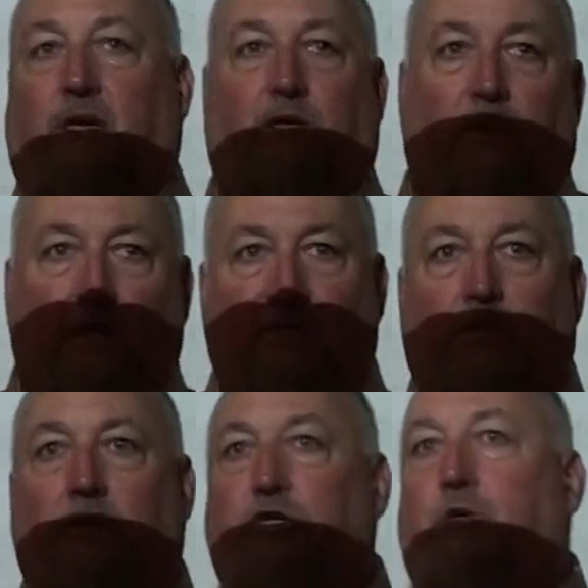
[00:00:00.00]
like in a knee
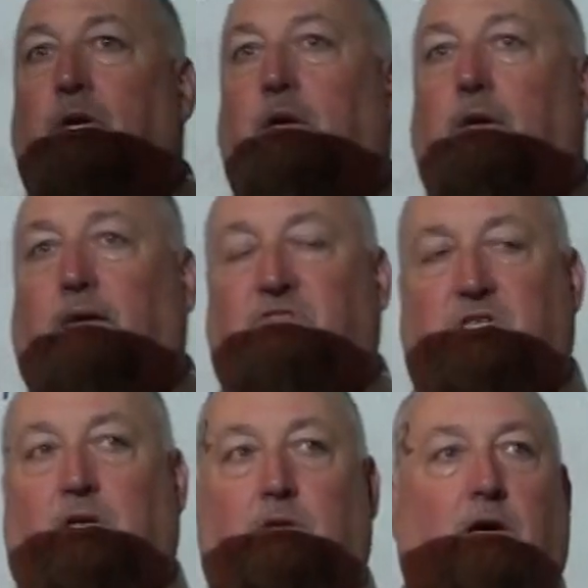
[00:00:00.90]
surgery, I've
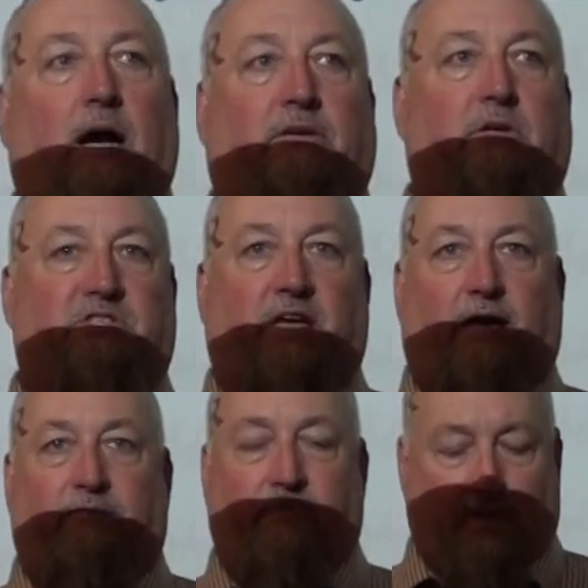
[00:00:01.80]
seen doctors
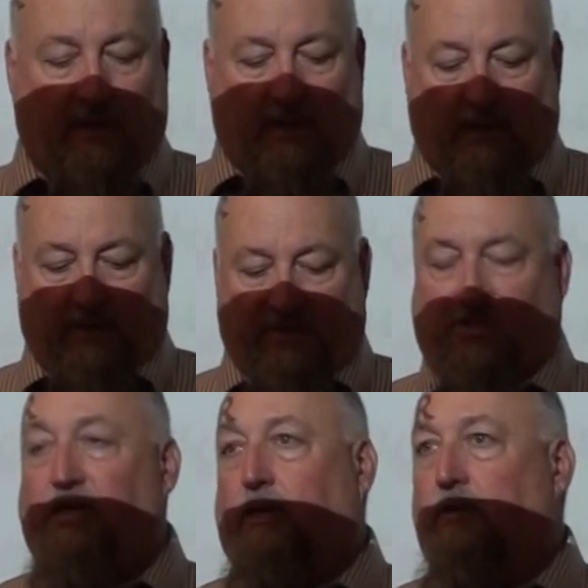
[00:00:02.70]
have little
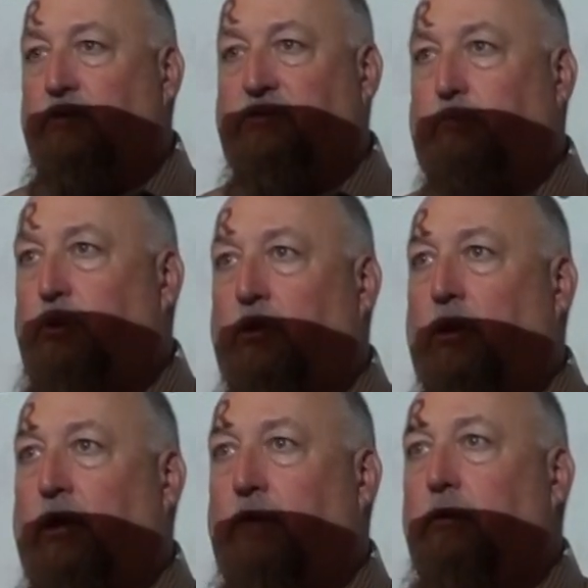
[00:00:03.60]
stickers they'll put
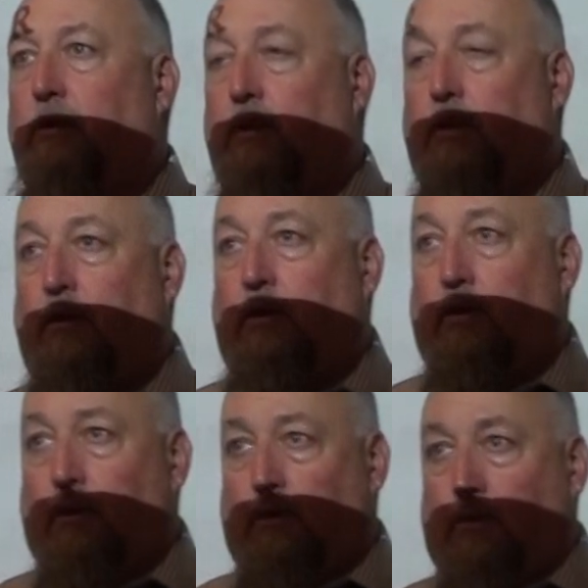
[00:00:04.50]
on
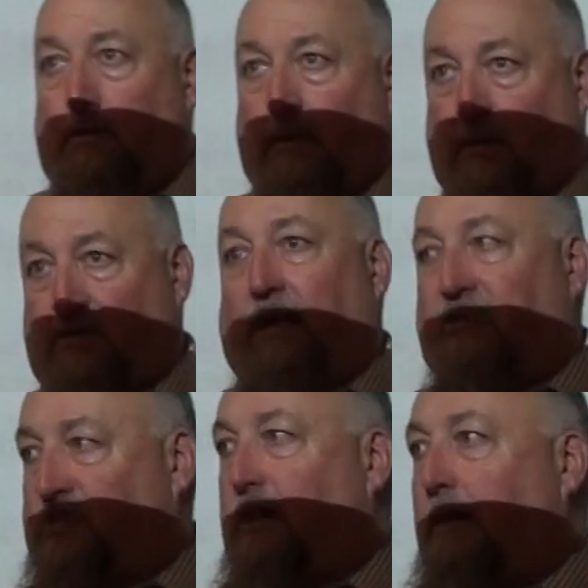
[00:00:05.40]
that look like a
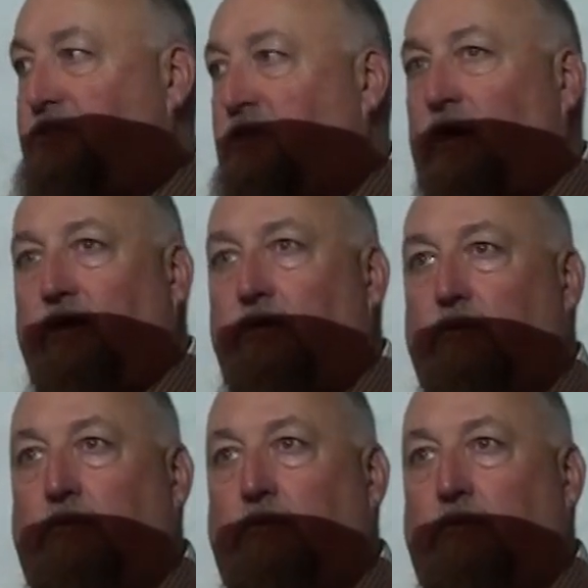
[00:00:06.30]
stop sign